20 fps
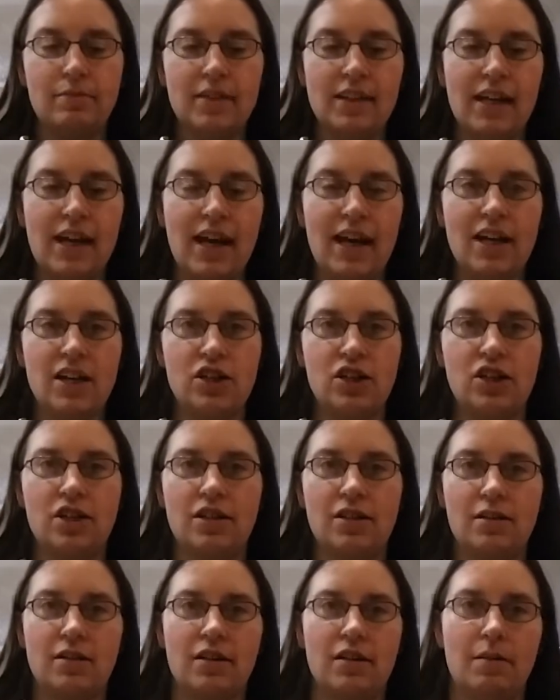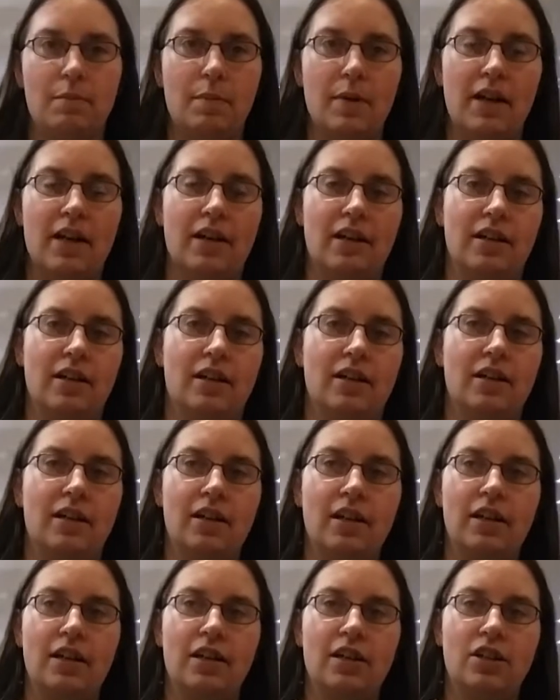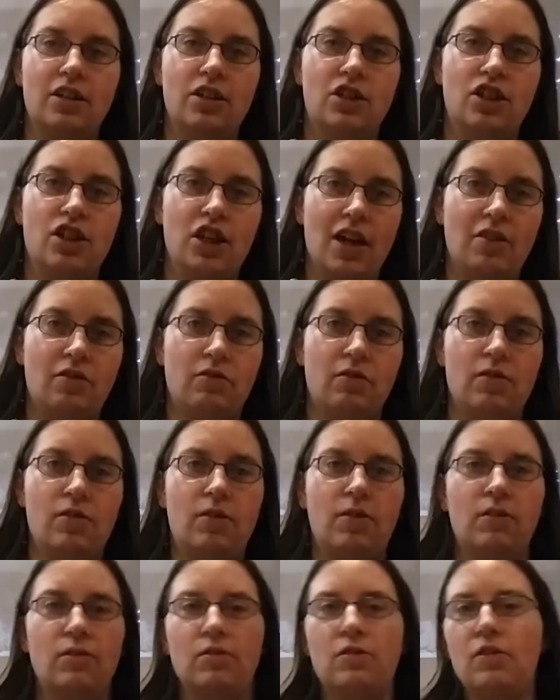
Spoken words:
Today is just going to be a general